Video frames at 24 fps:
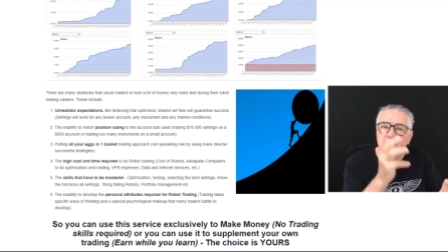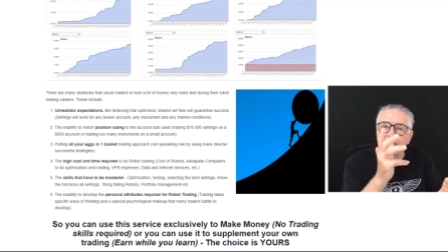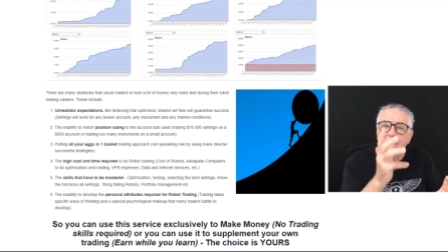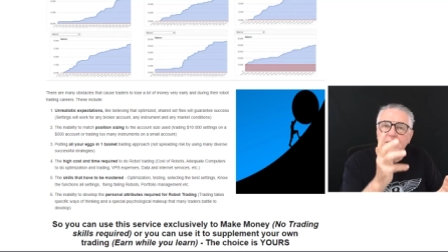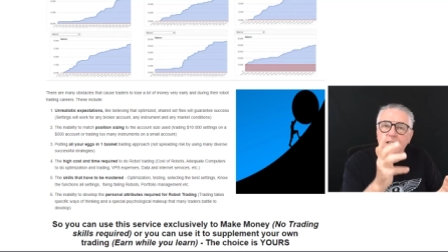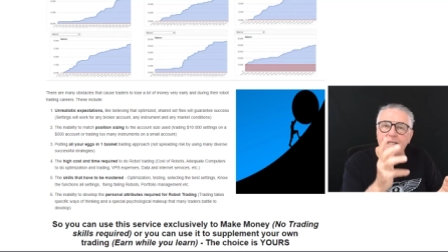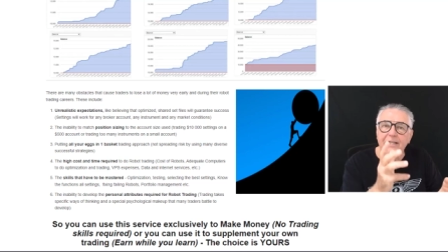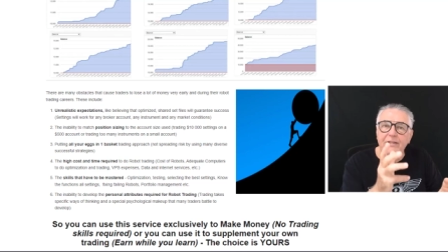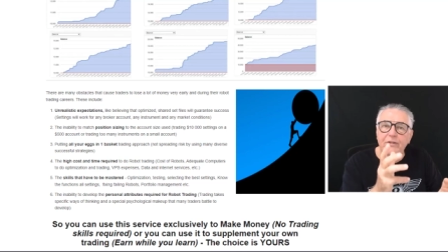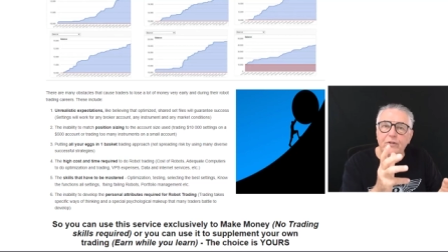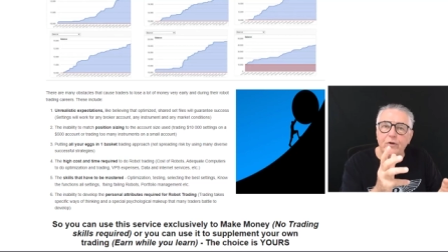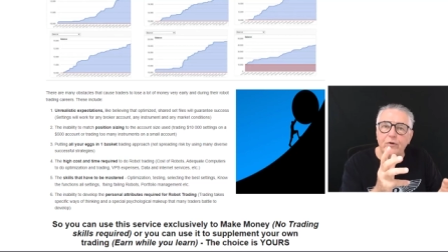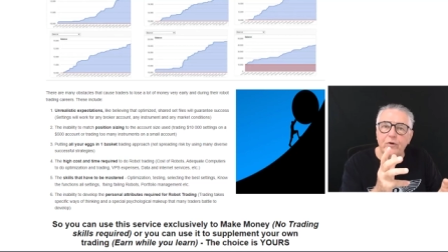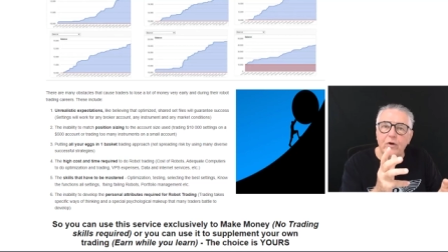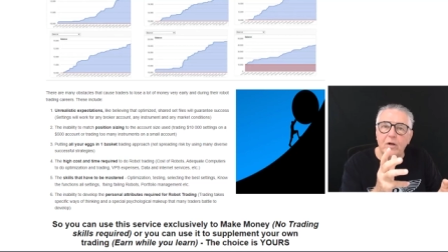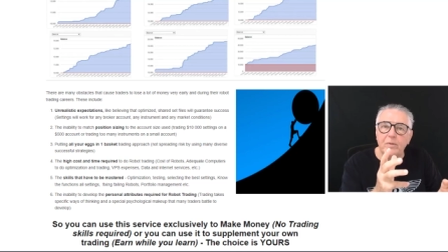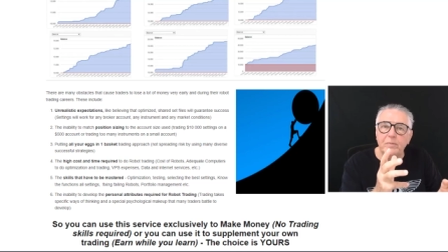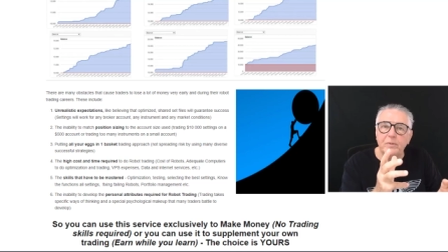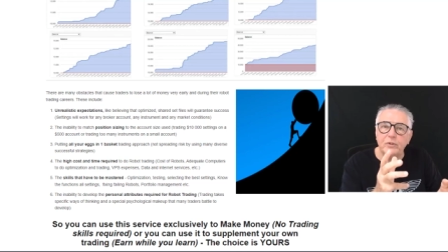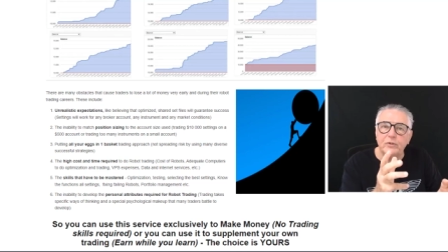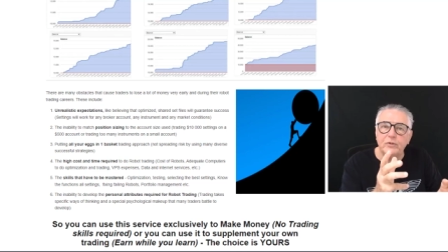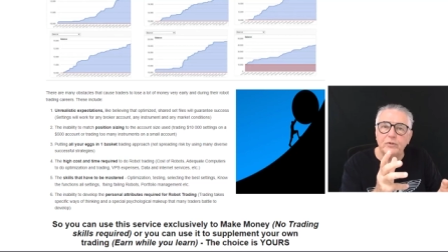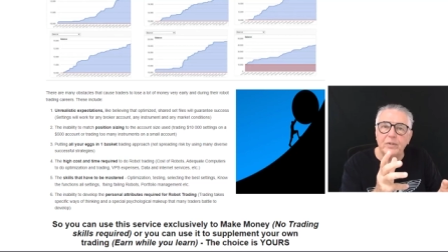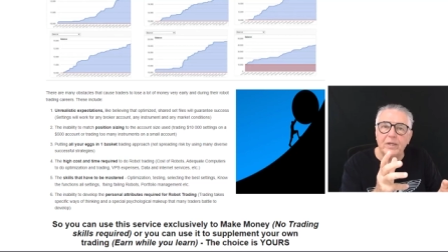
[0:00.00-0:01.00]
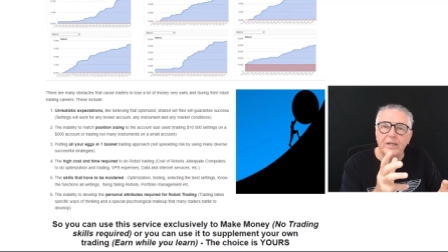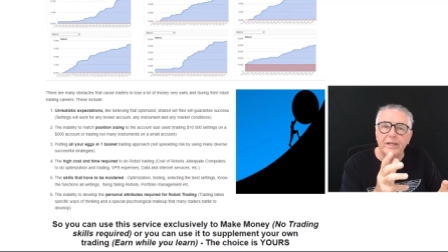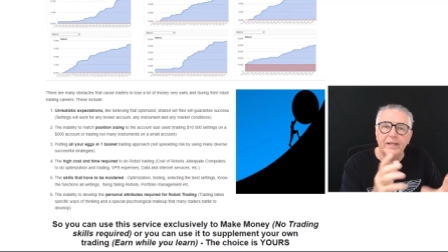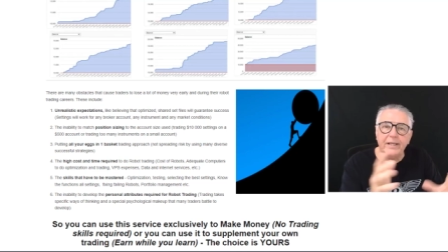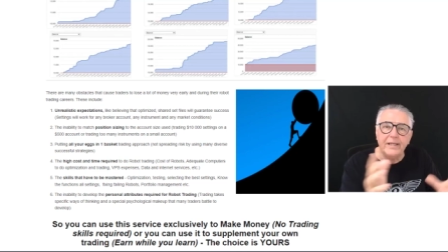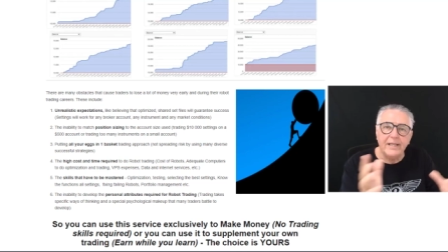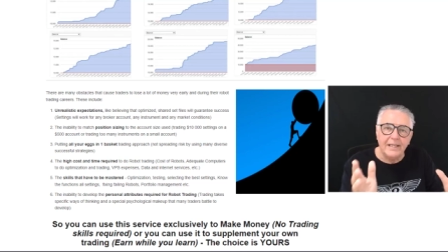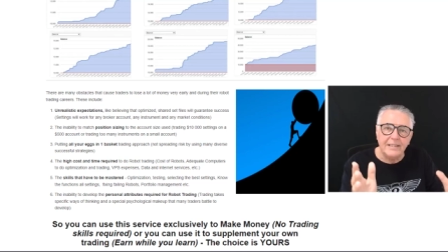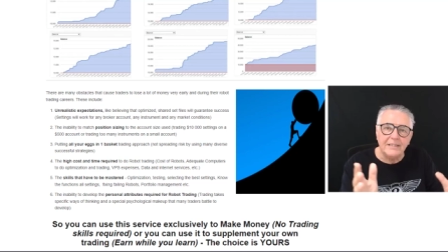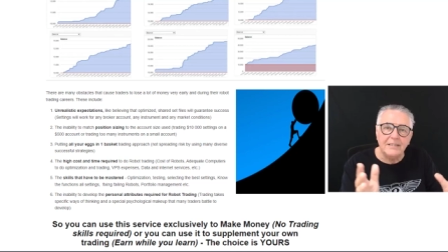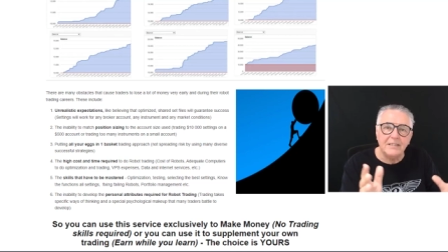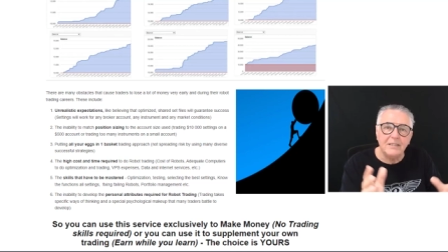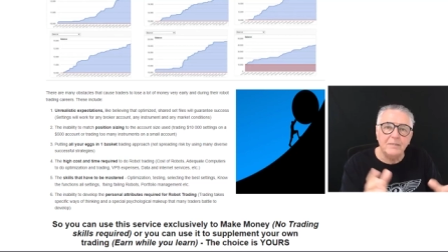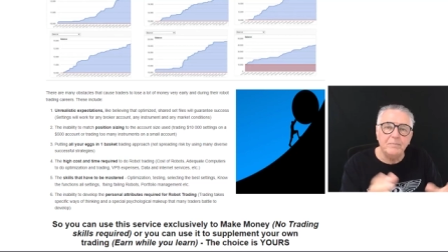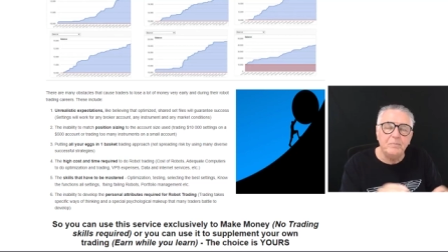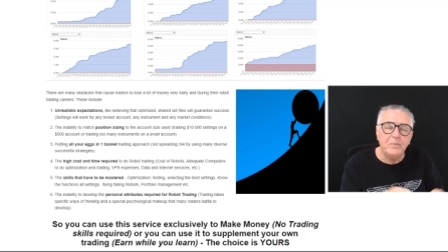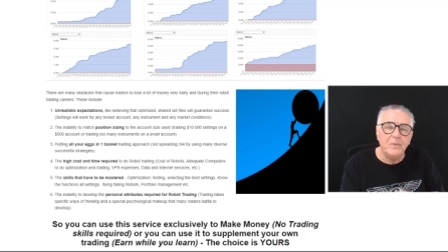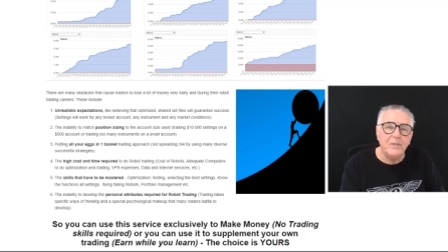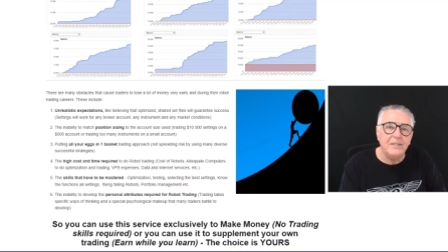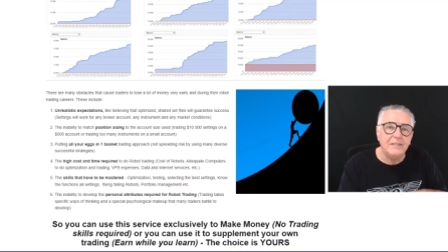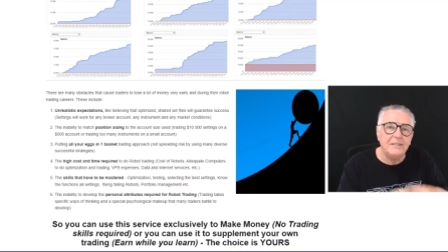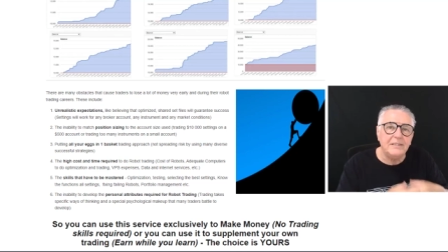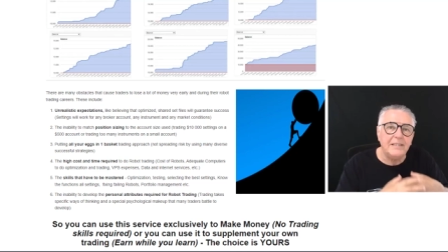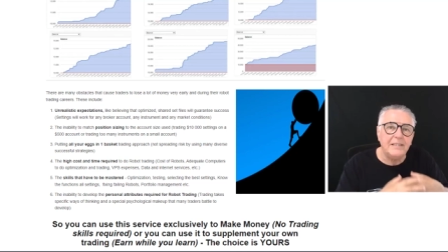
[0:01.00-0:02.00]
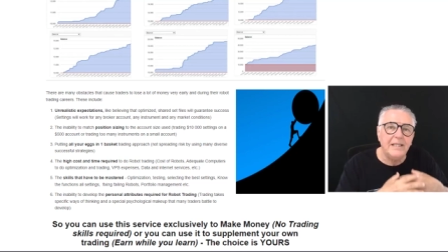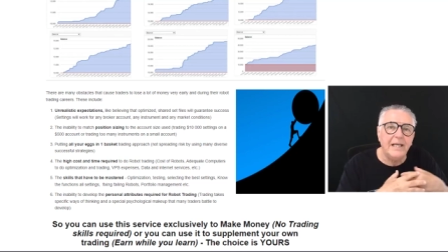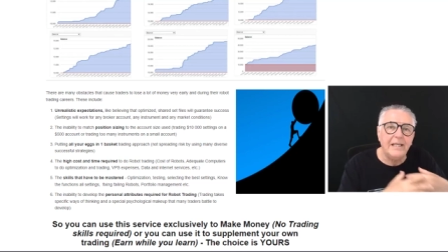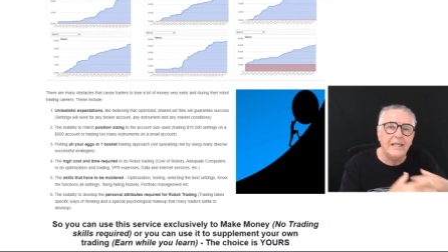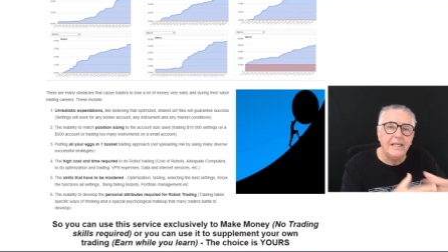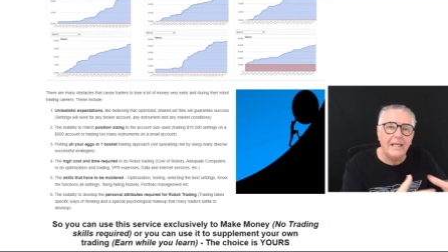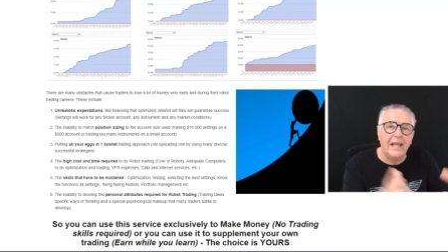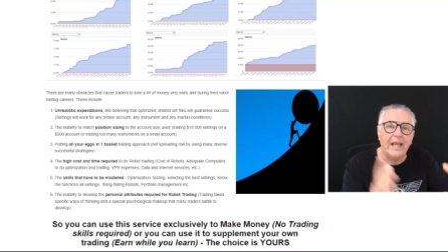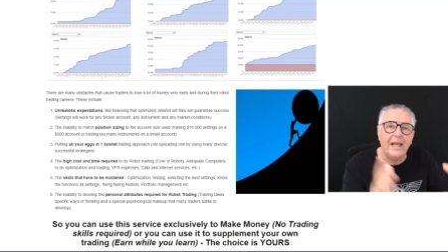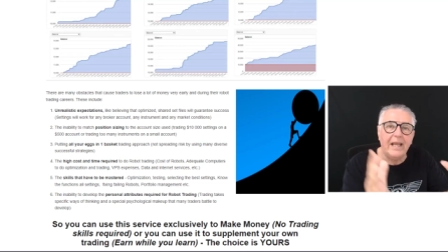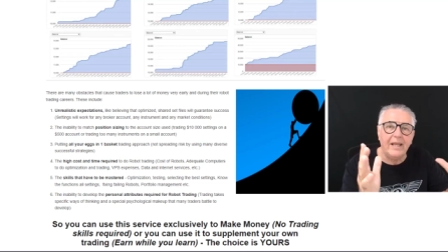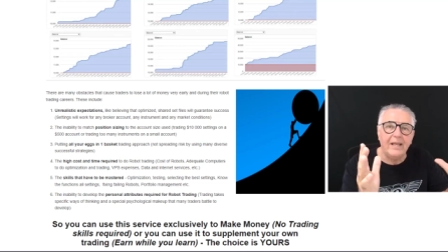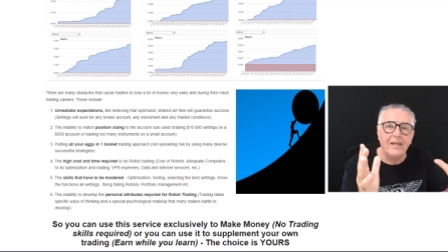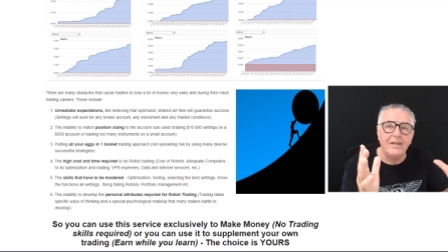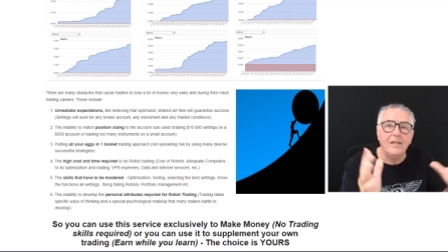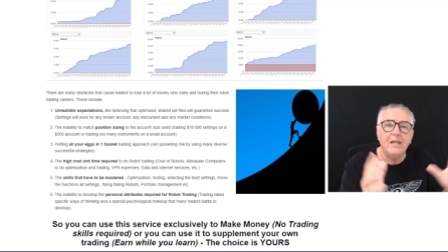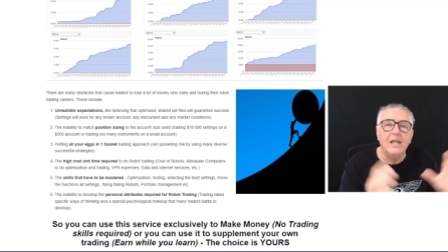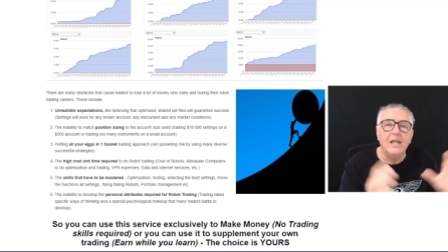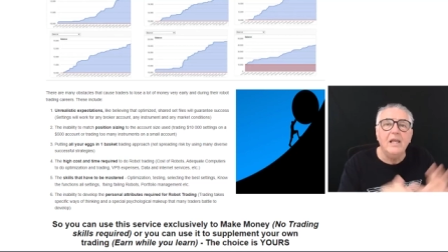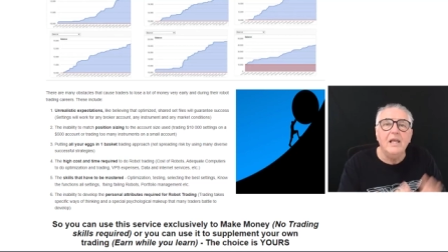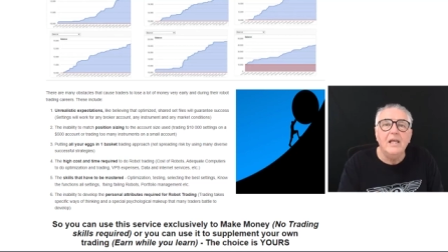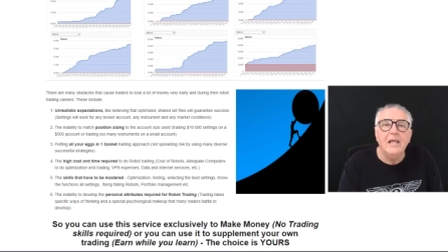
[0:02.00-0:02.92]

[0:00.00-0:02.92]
get the robot running as simple as that and